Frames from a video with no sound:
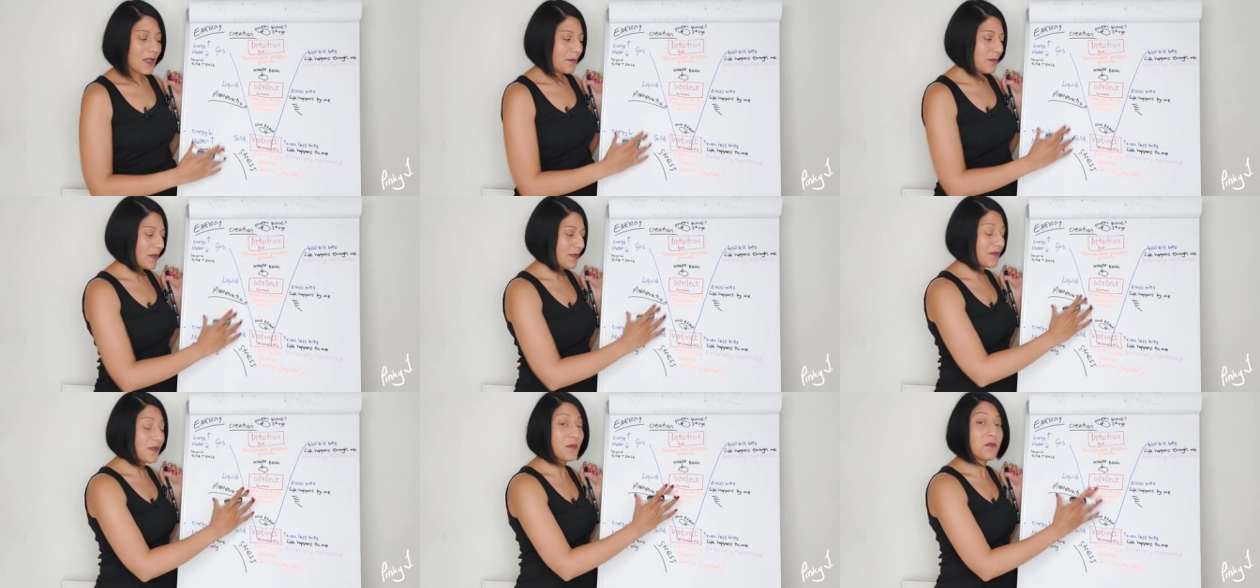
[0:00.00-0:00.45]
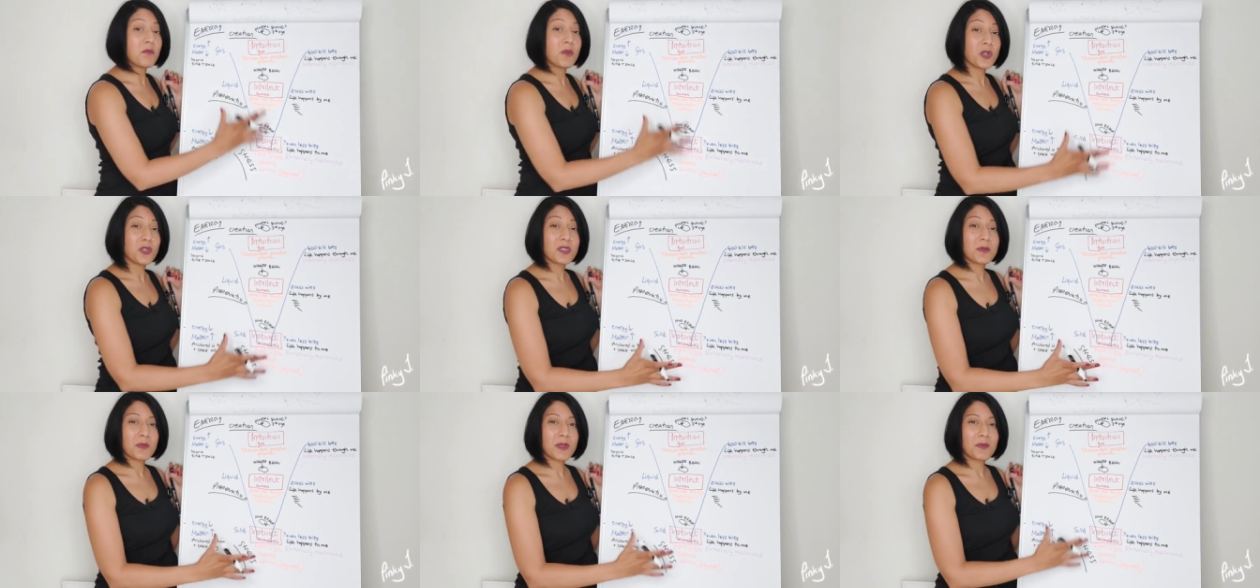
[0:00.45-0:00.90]
But for
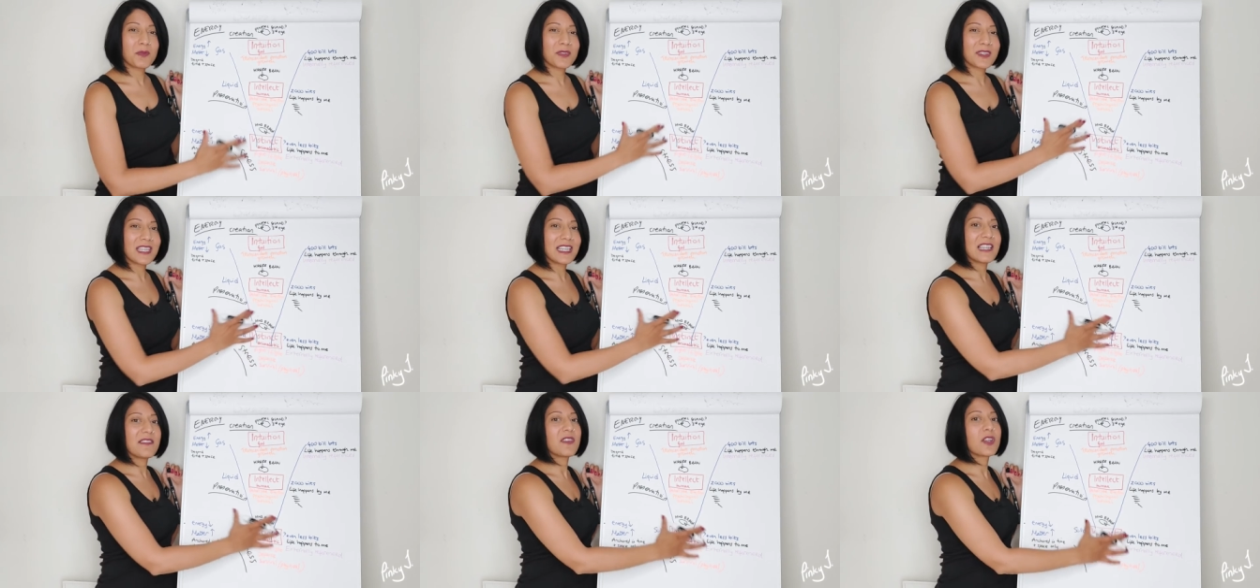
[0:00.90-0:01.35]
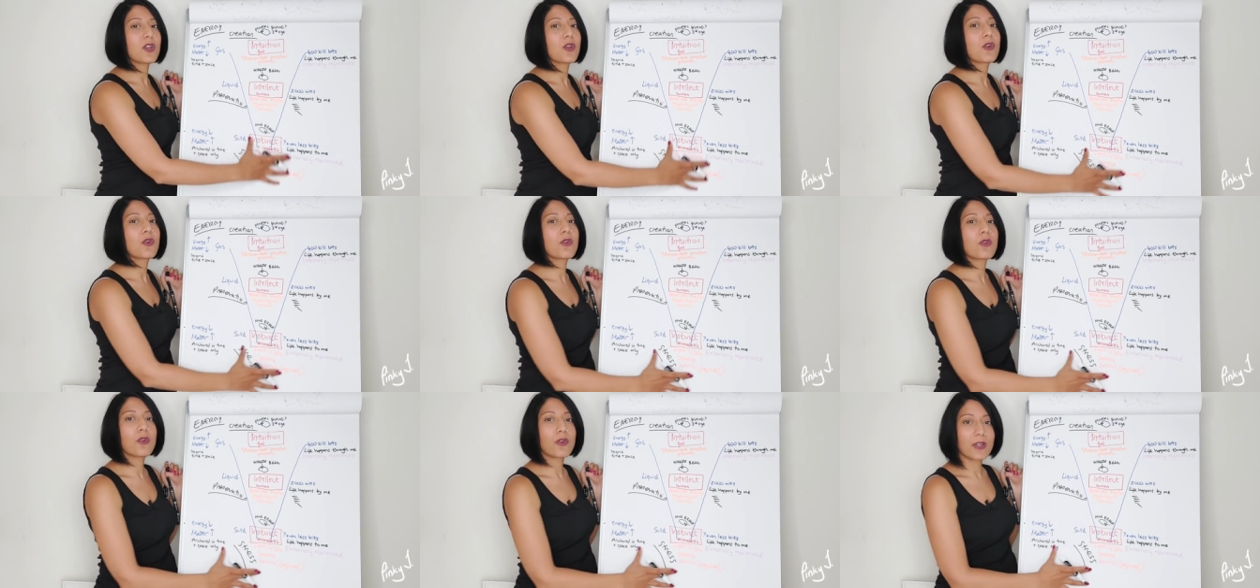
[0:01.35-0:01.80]
most people, they live in a
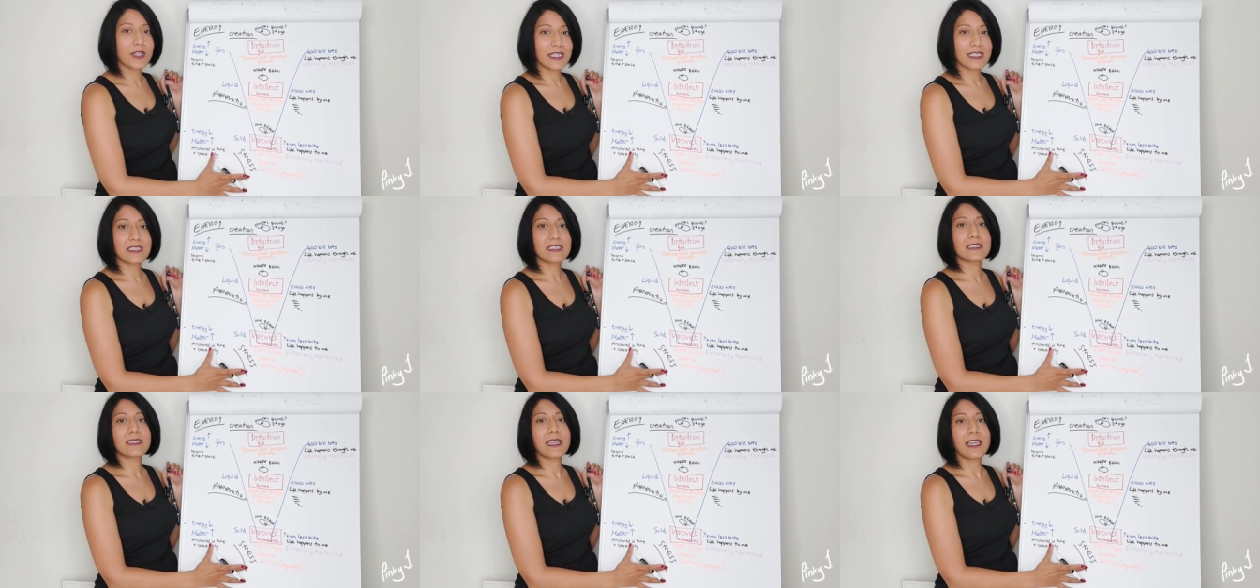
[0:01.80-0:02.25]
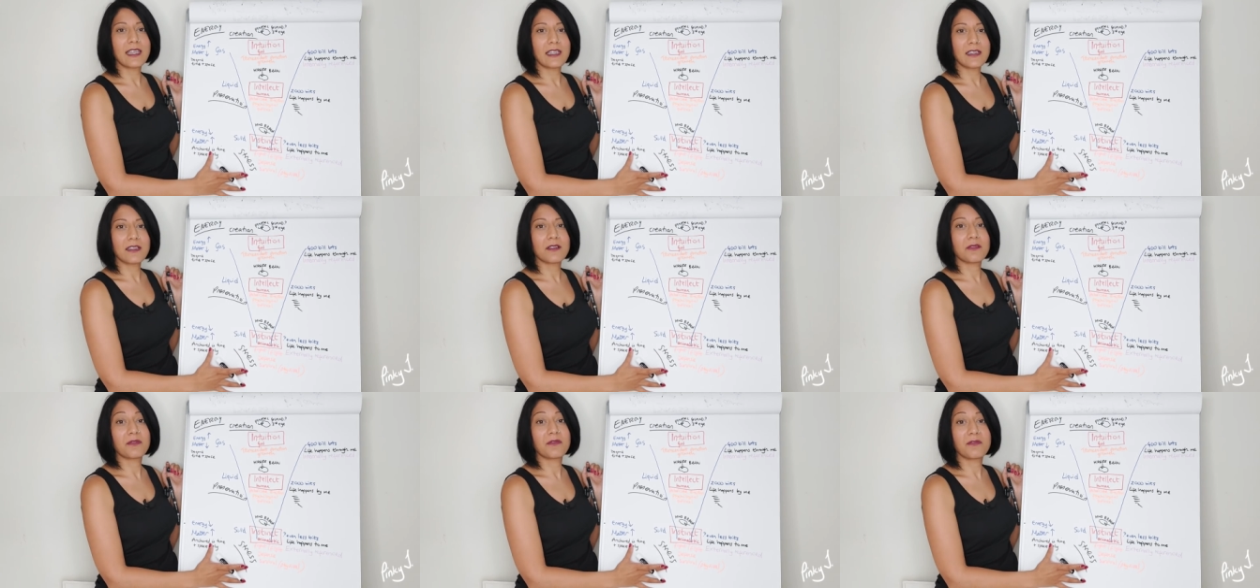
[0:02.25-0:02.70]
chronic state
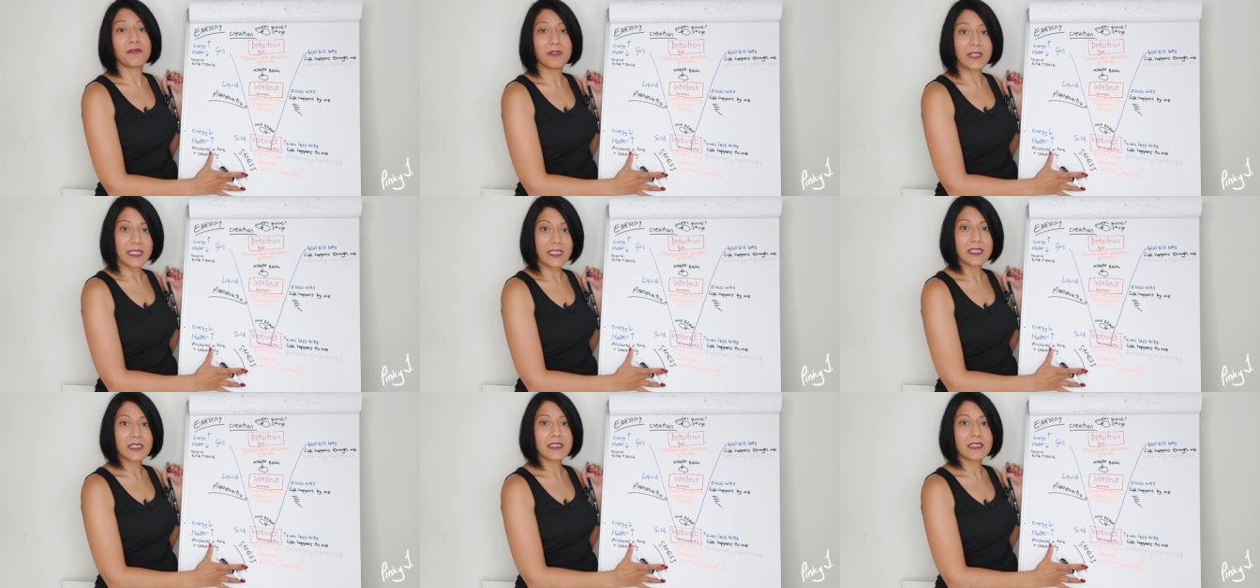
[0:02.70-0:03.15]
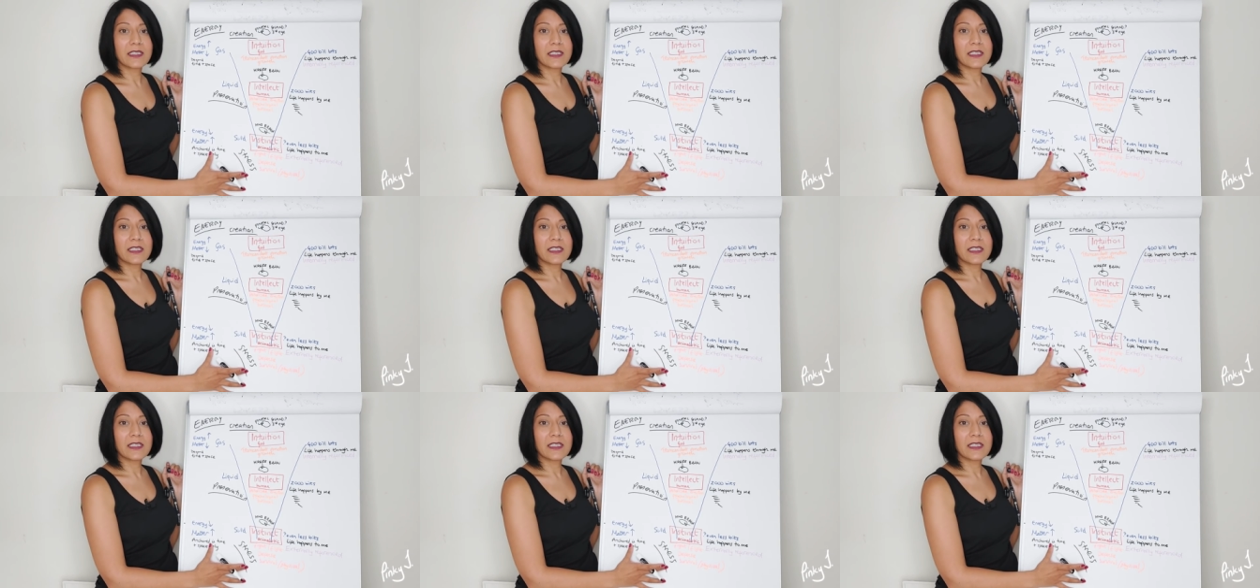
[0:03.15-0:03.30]
of fear